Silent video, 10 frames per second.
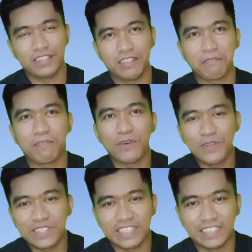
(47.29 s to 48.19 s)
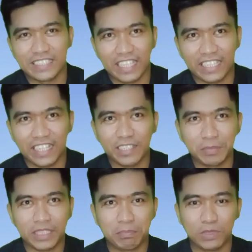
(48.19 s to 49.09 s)
The fourth is
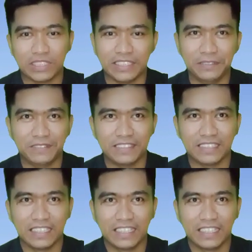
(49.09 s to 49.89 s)
economic motives.